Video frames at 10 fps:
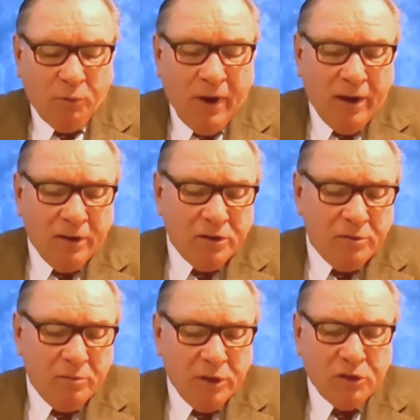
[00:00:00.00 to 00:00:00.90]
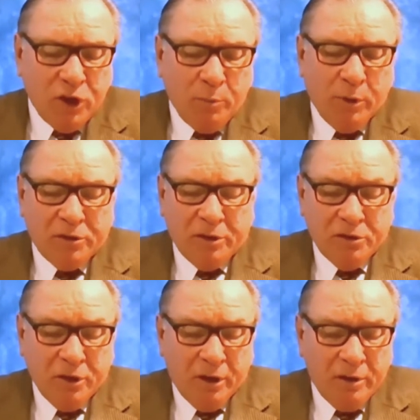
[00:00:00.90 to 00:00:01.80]
so far as this sermon is
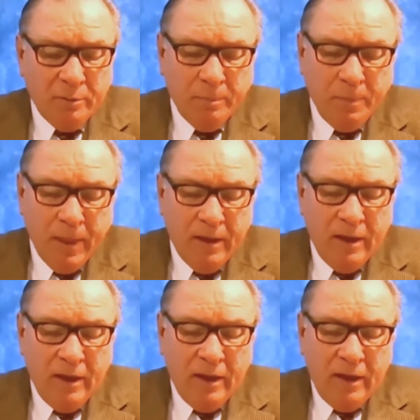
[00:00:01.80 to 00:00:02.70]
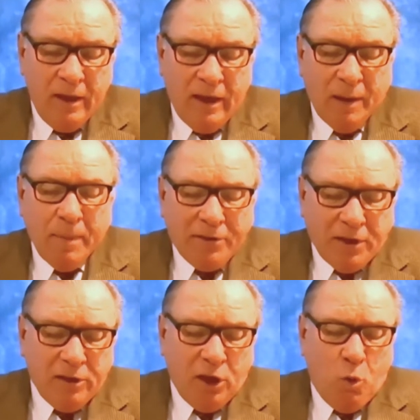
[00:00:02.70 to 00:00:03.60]
concerned, I'm
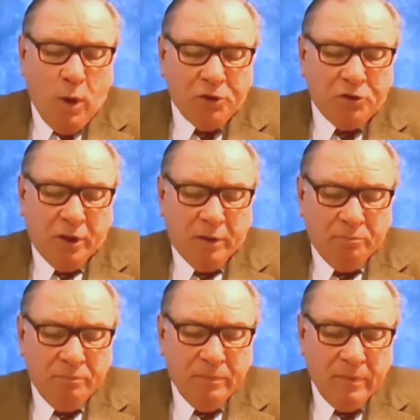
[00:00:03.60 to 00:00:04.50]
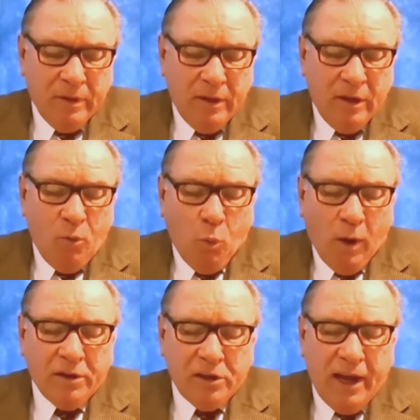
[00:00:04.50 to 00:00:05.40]
asking the question
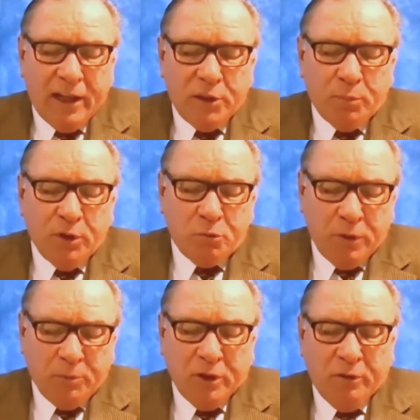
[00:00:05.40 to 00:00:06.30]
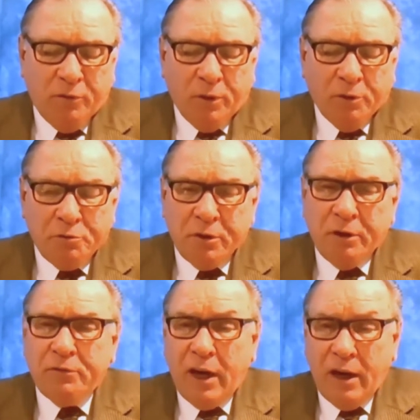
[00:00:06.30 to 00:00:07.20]
what is God's prescription for a
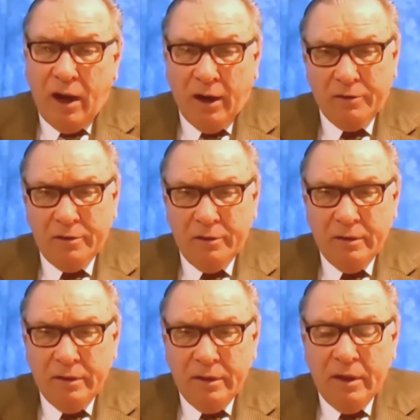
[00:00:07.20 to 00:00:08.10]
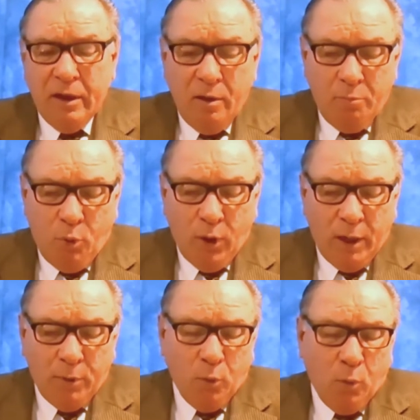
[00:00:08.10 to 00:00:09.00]
drifting heart?
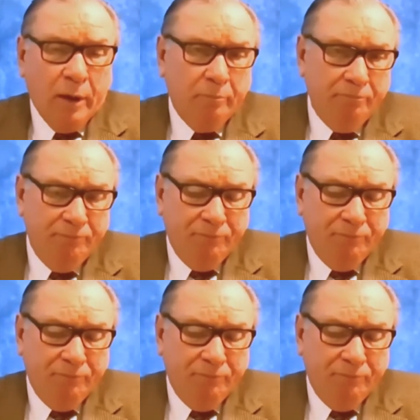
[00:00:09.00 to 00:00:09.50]
Point number one